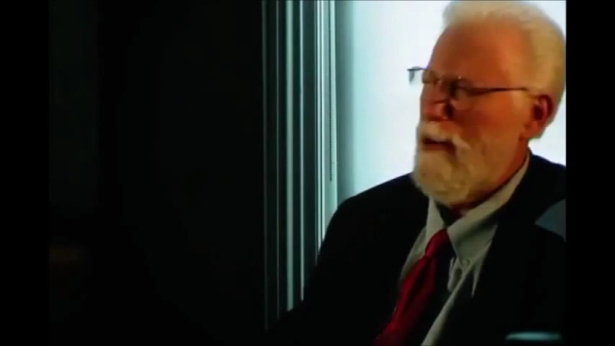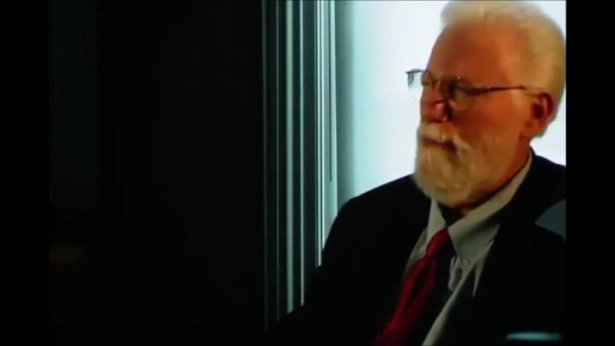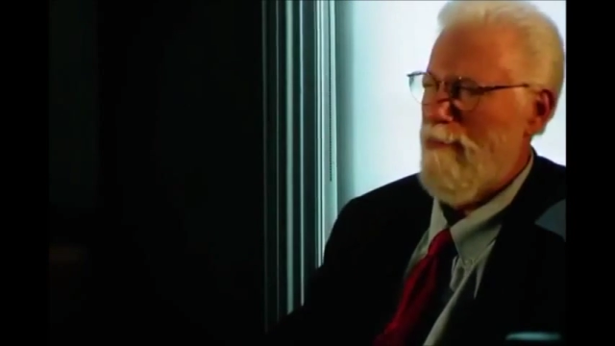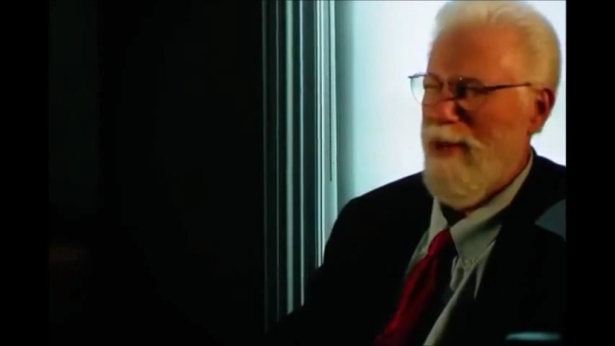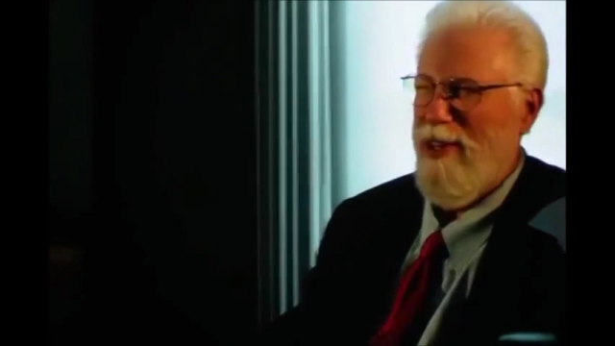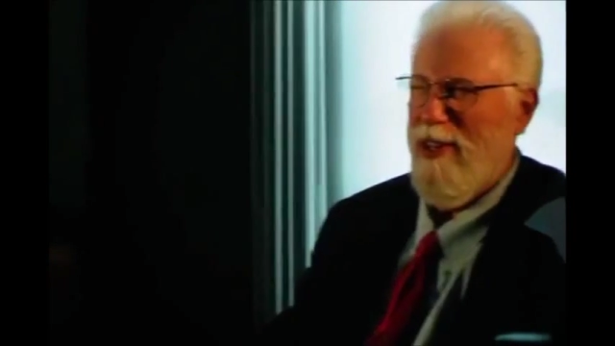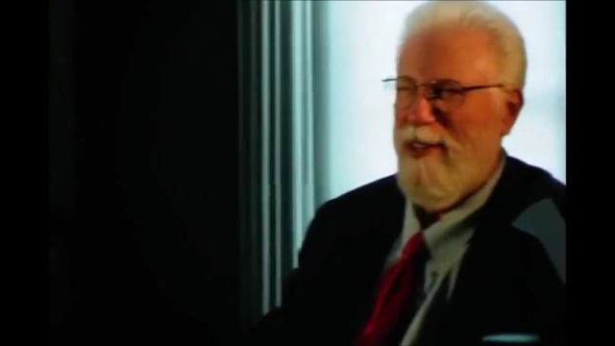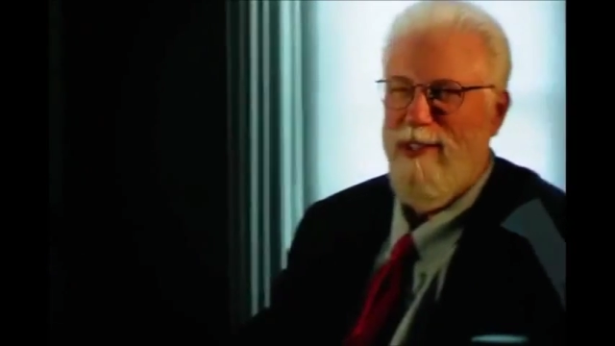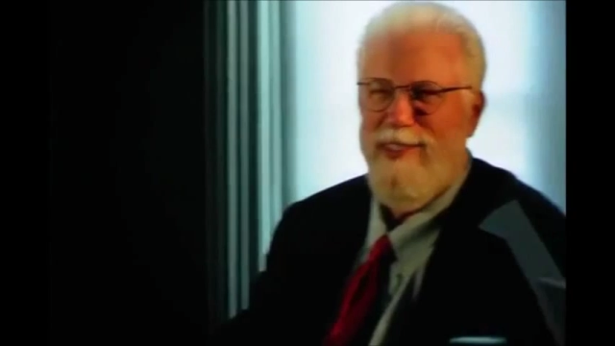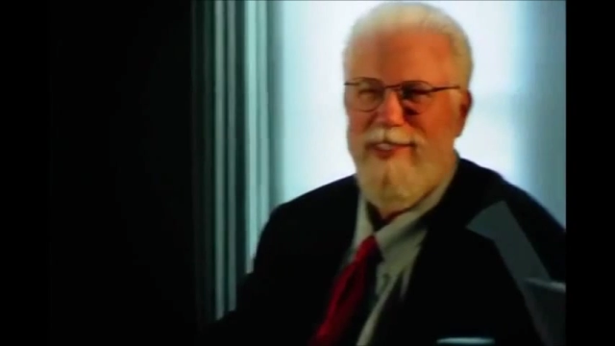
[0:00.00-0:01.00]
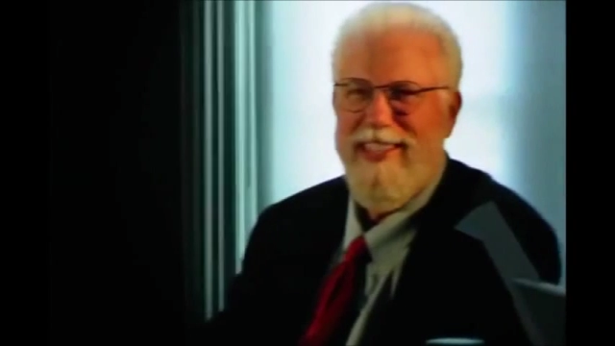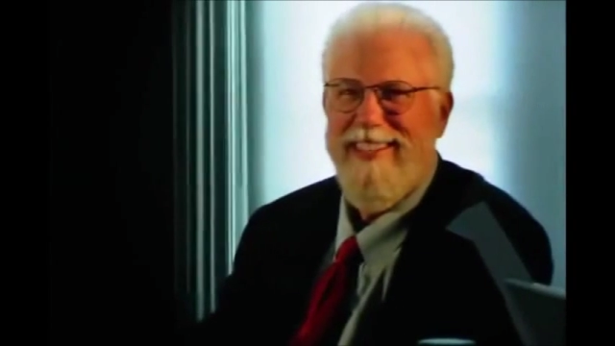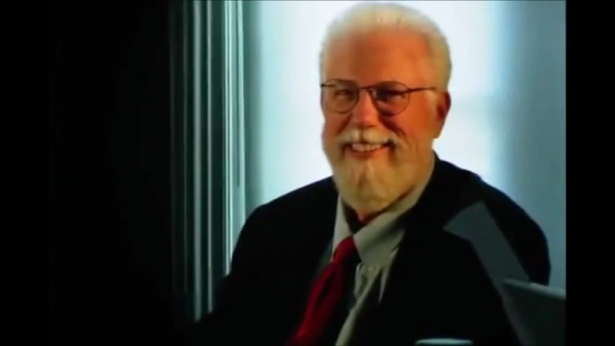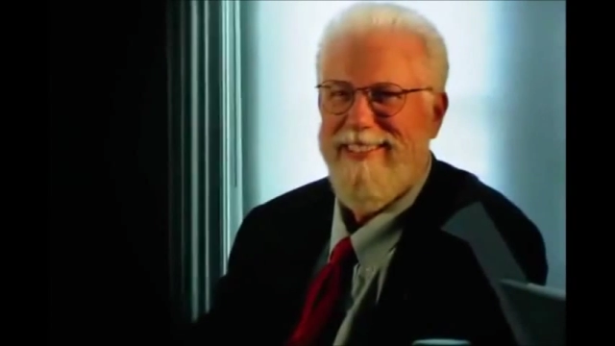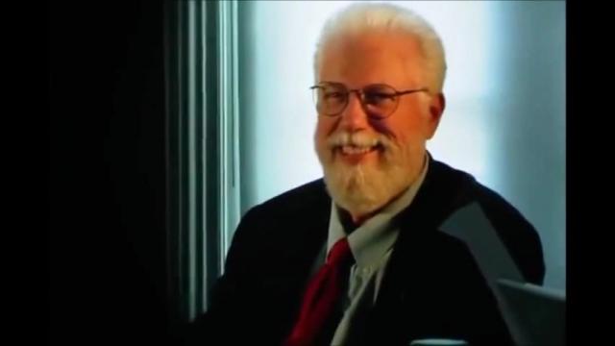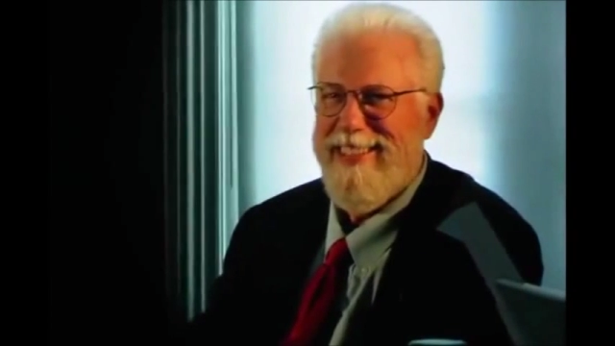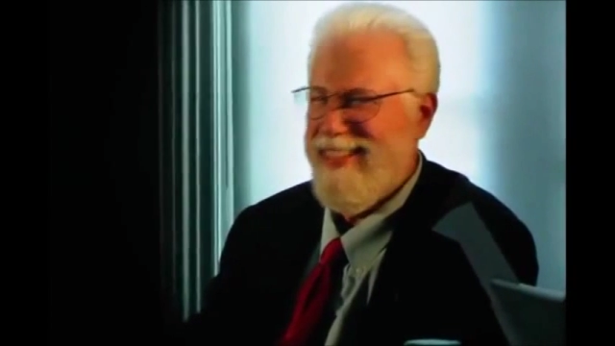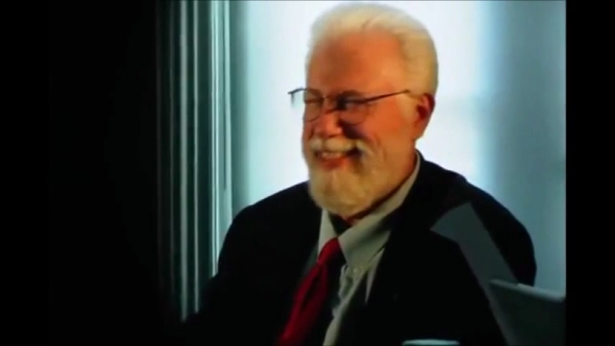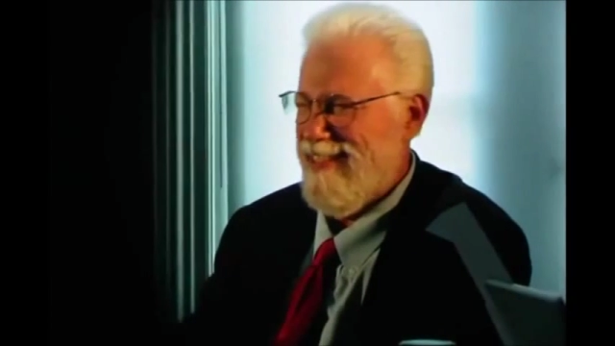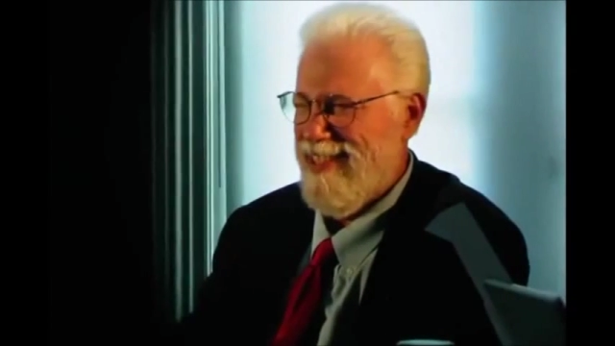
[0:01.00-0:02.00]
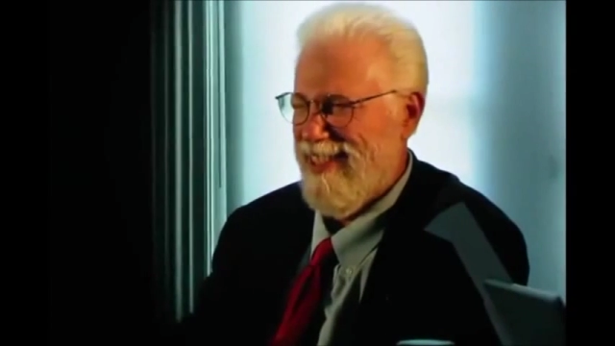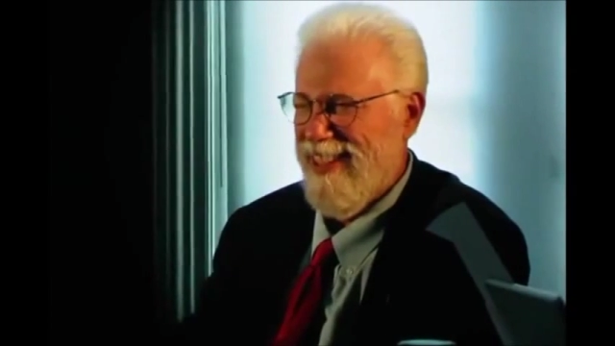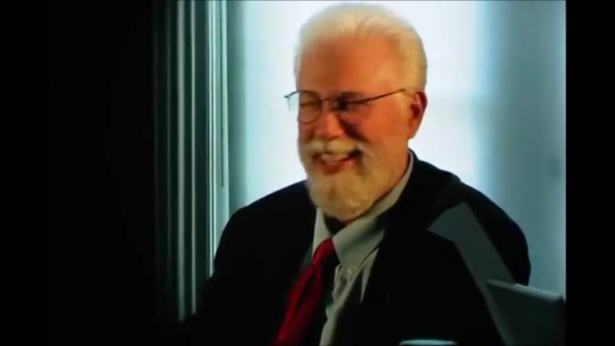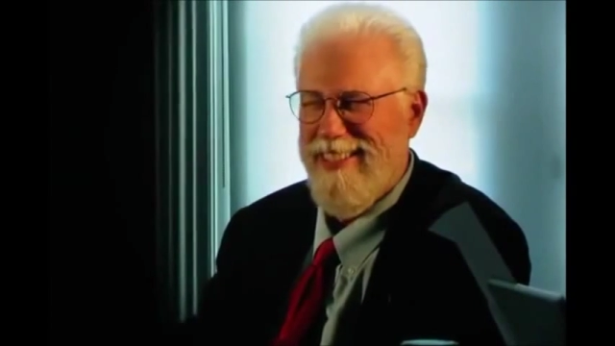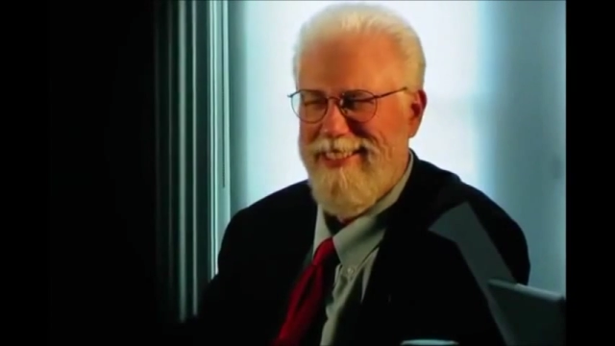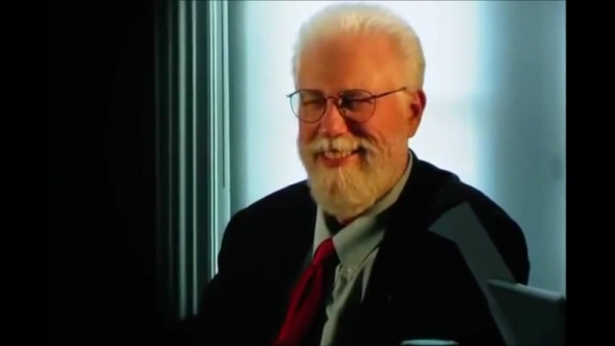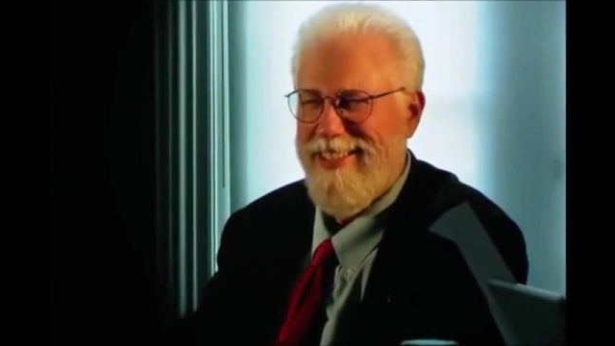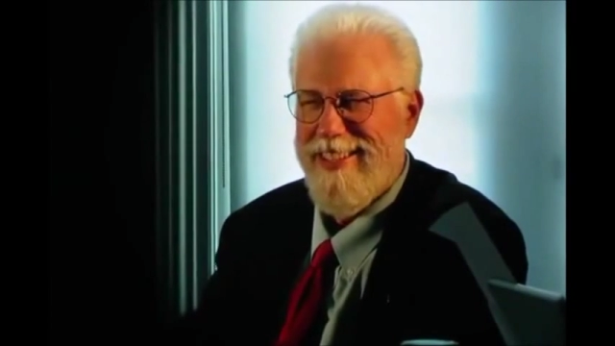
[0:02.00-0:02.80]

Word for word: her murders and her sludge